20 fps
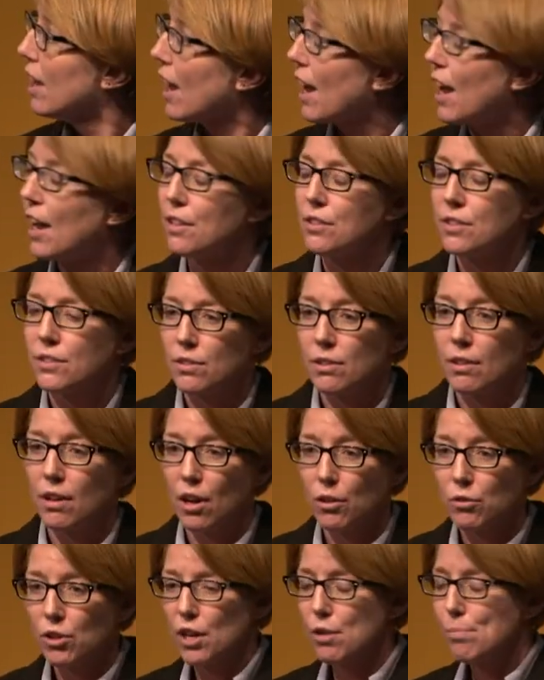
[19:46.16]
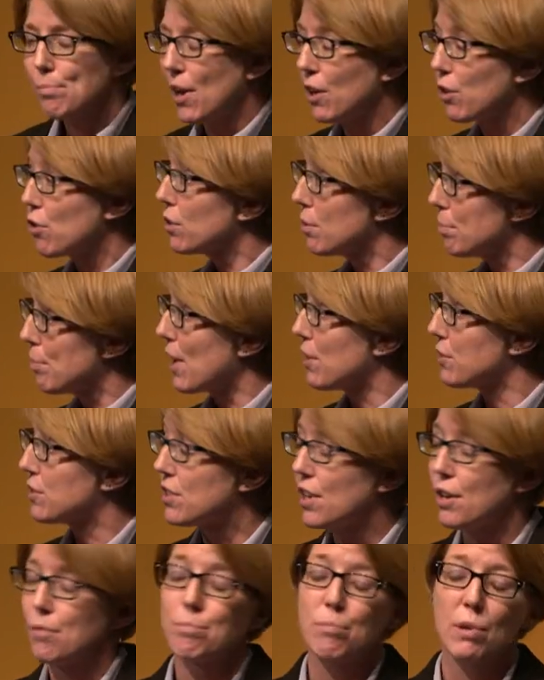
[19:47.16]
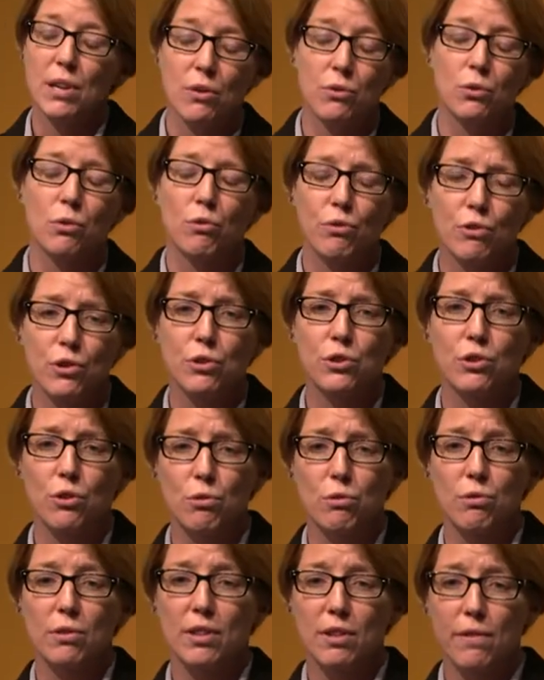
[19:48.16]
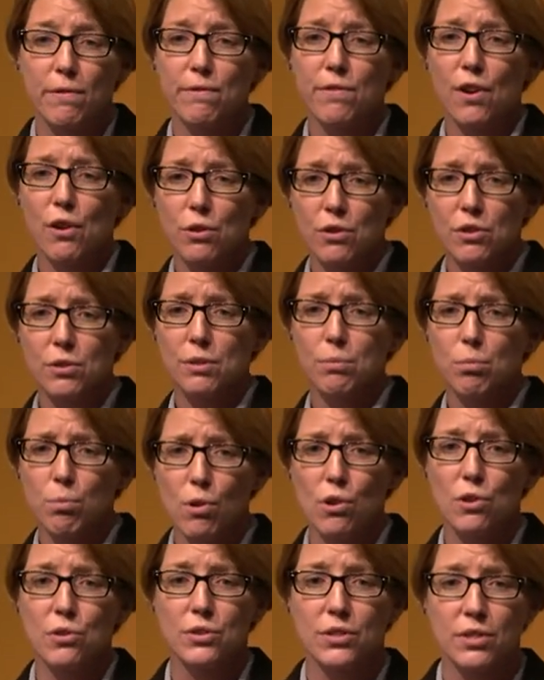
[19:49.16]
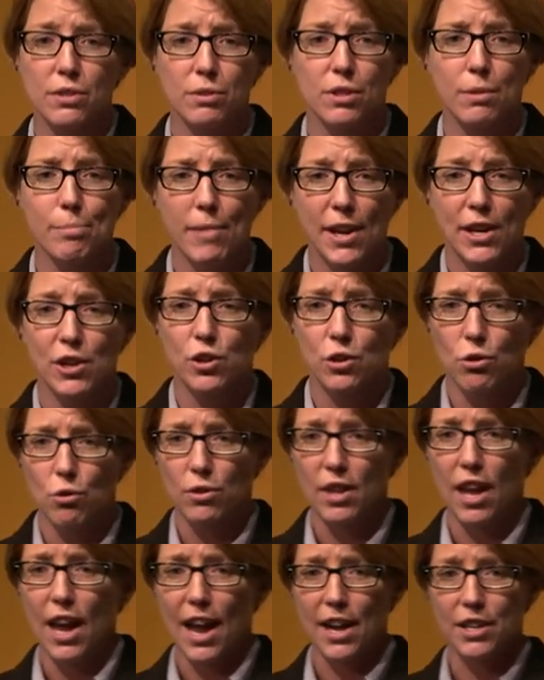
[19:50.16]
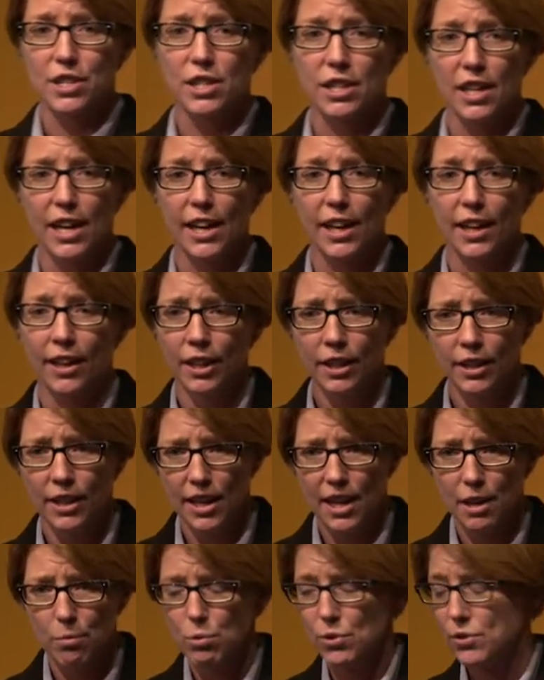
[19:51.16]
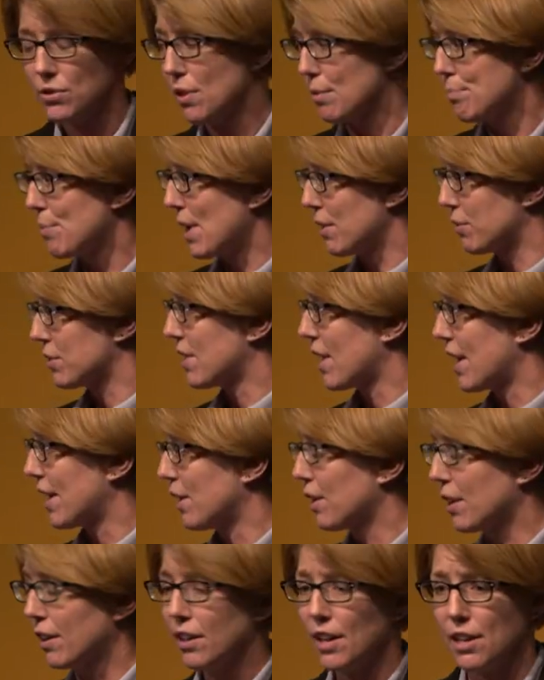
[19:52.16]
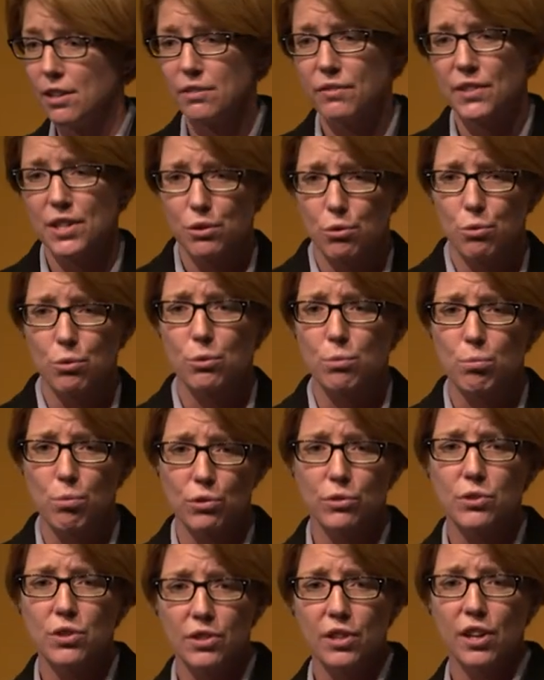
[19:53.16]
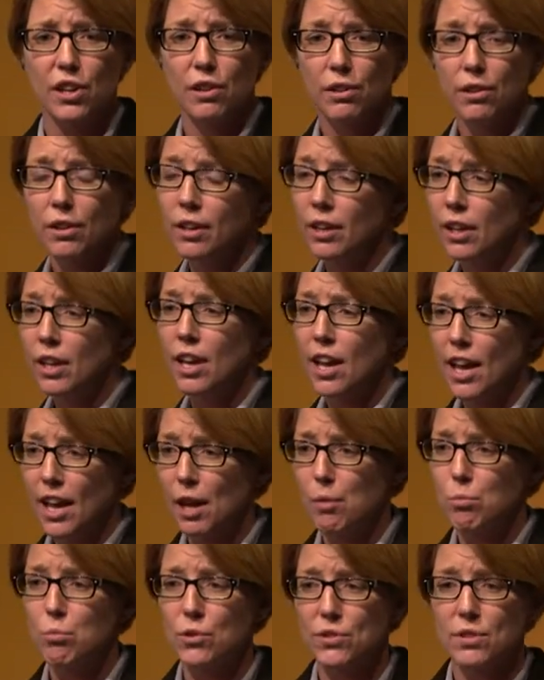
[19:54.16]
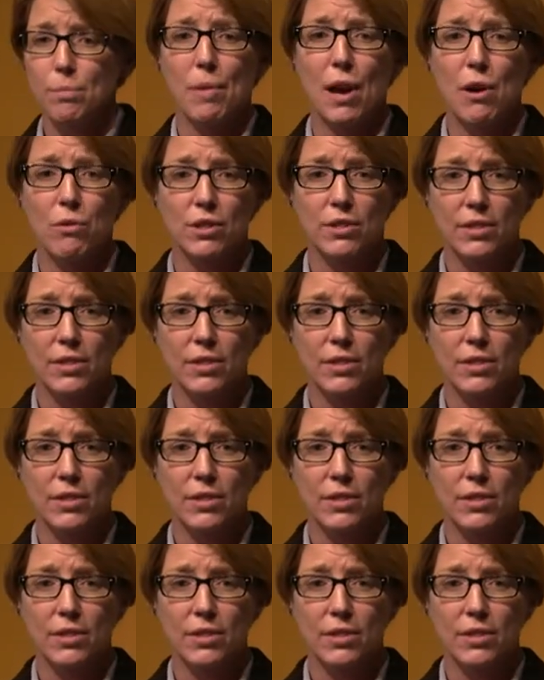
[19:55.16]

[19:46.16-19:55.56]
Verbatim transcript: And I'm going to bang on about it, but it's crucial. The focus was to make sure that actually it wasn't about telling individuals what to do. It was about